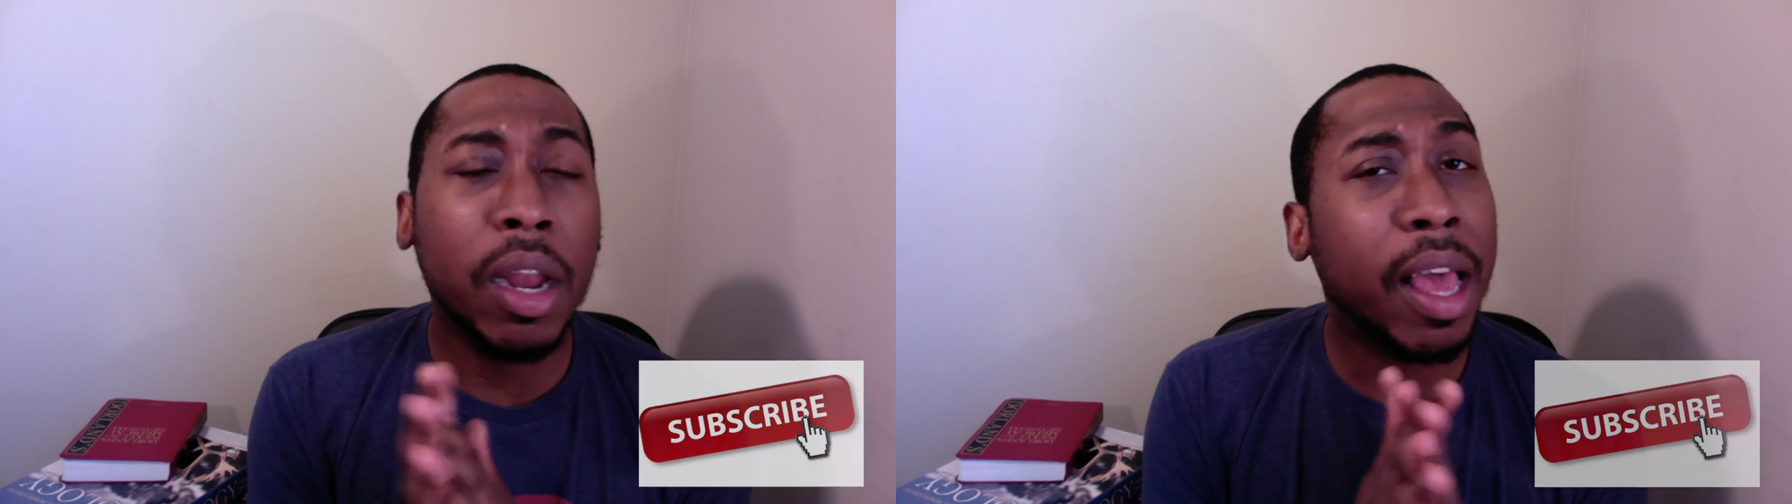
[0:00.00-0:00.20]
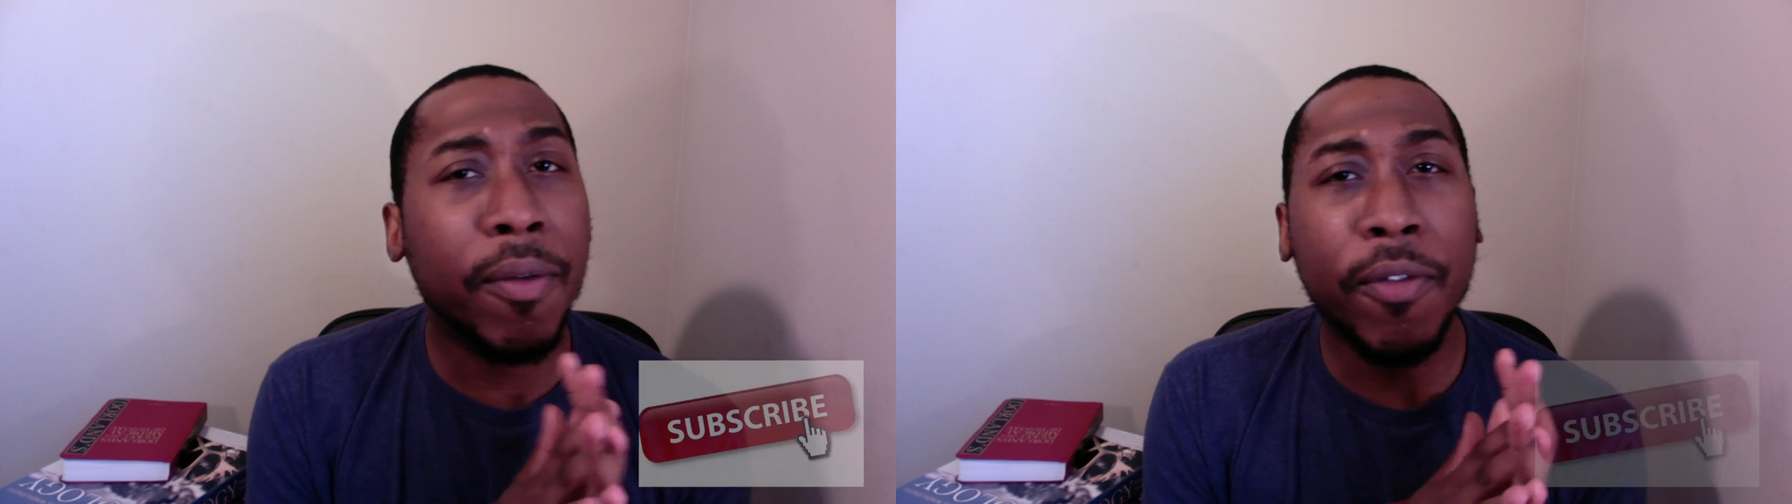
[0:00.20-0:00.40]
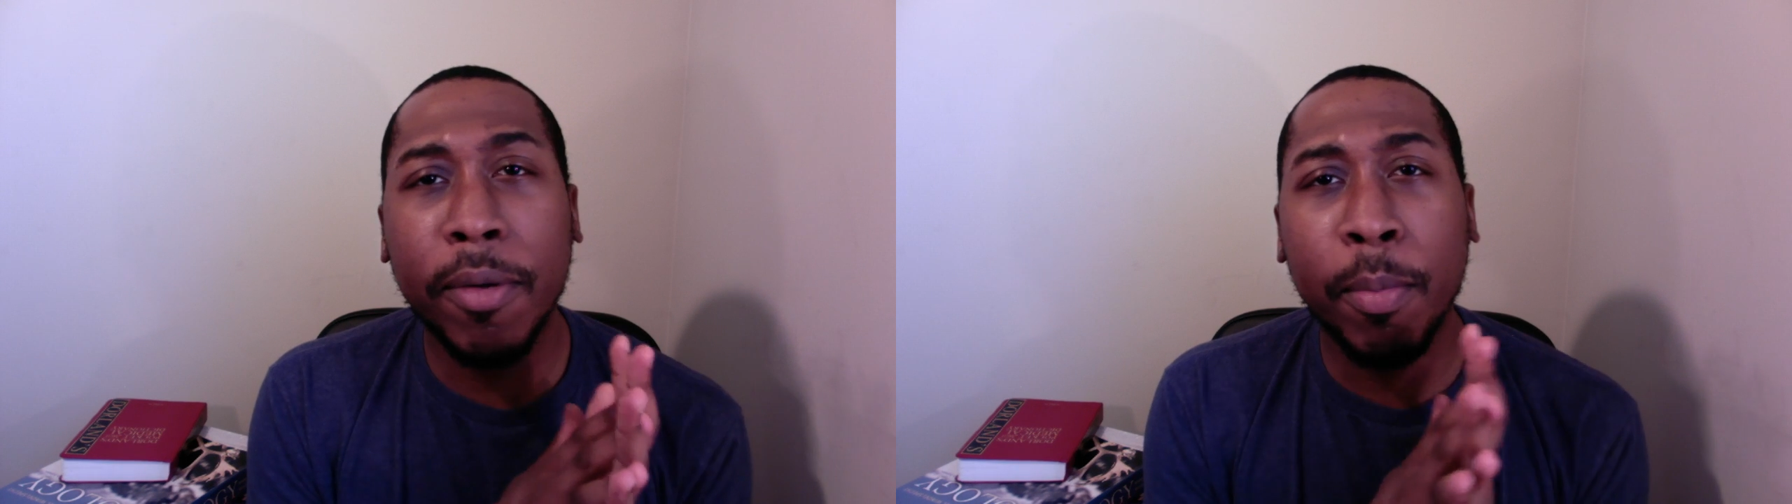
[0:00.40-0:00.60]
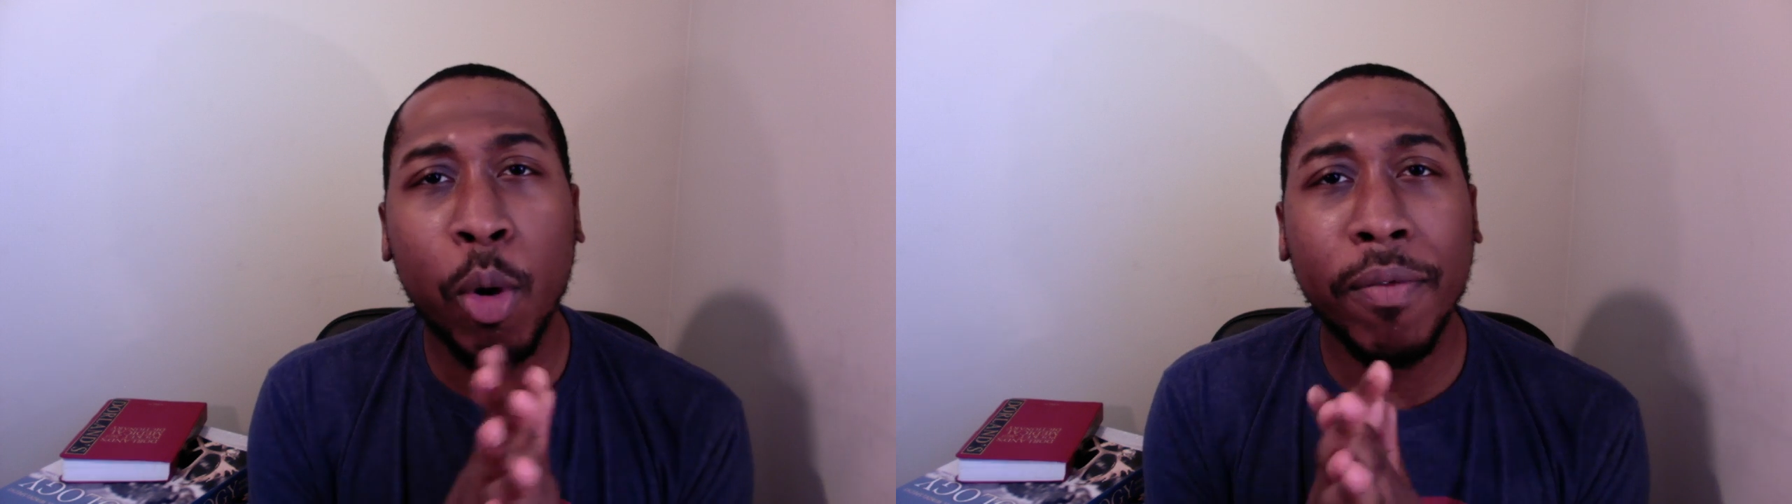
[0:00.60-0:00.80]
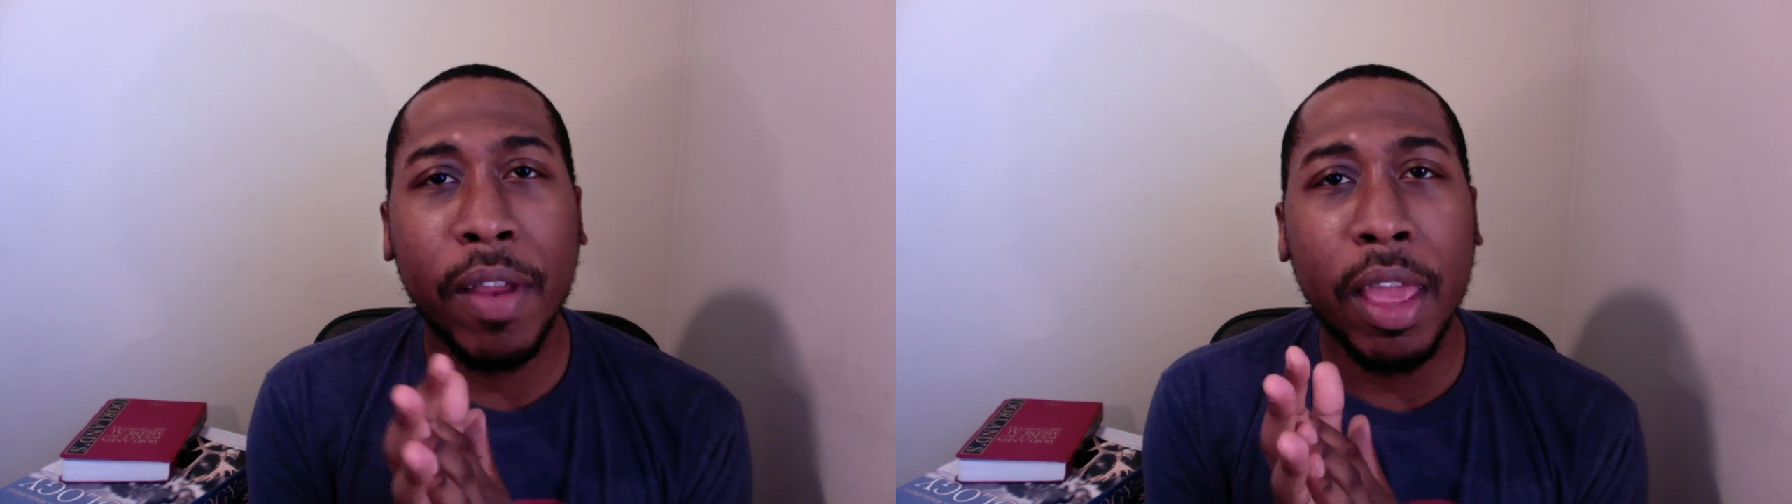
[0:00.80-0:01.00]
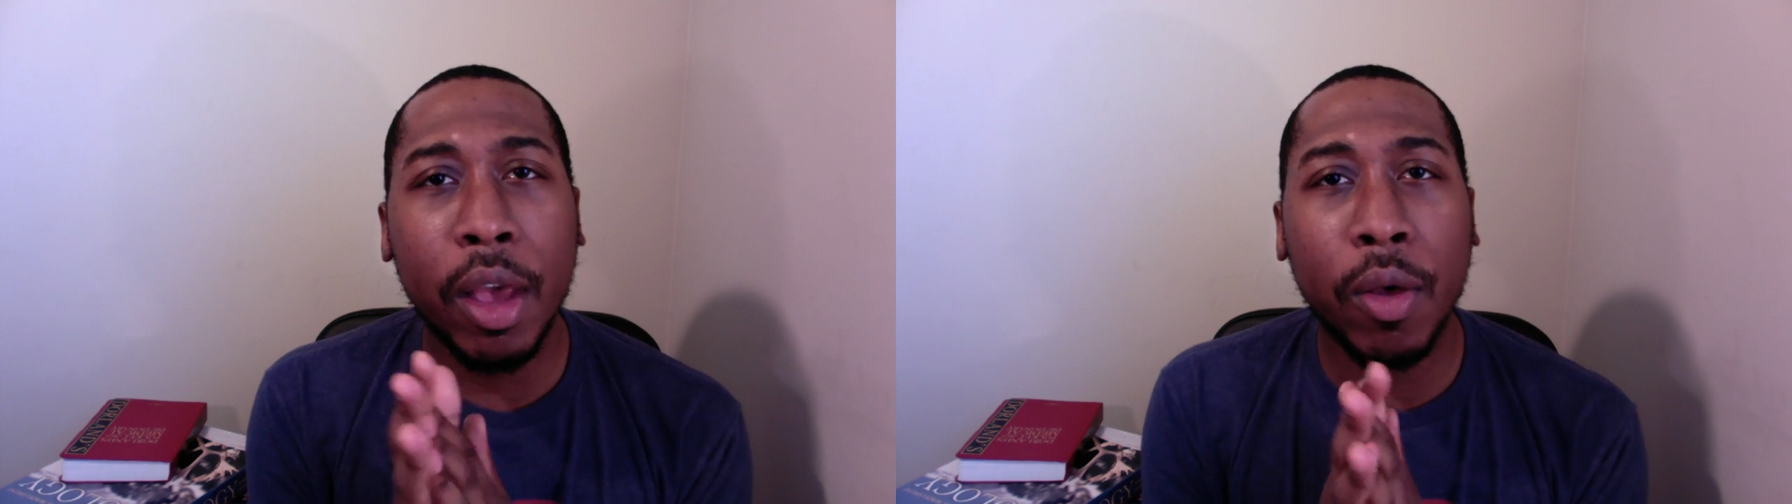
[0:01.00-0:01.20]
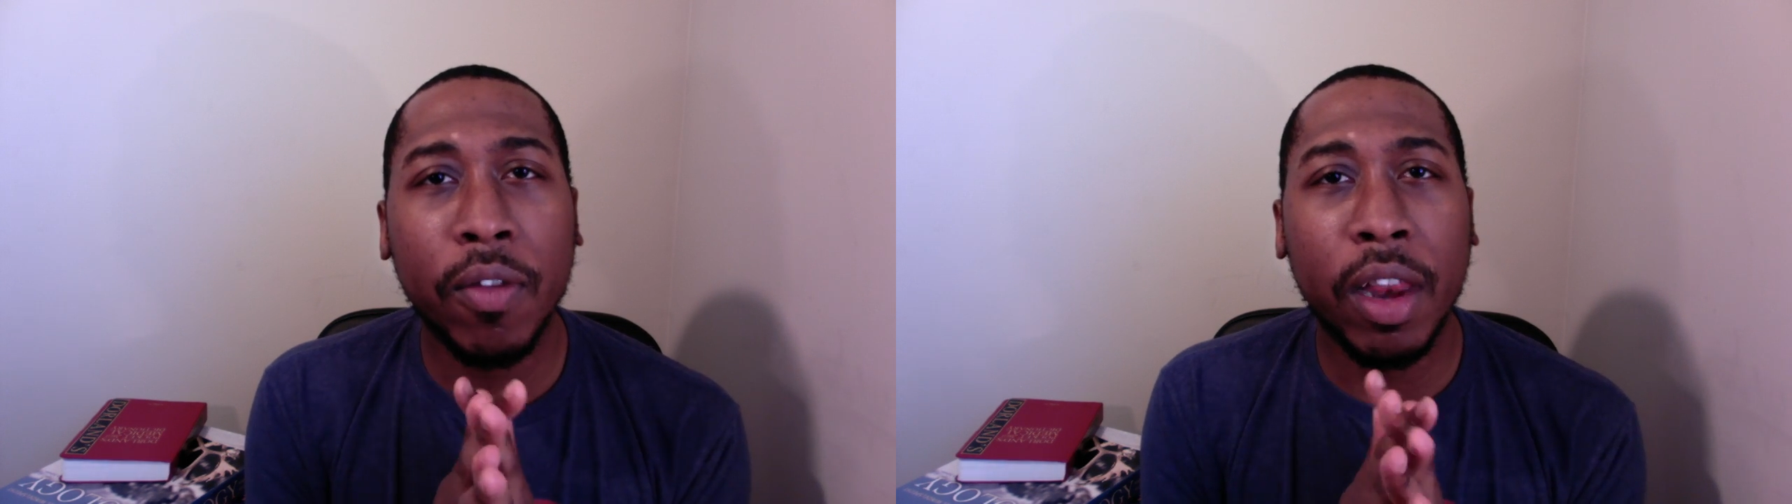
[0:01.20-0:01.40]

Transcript: lookout for more videos.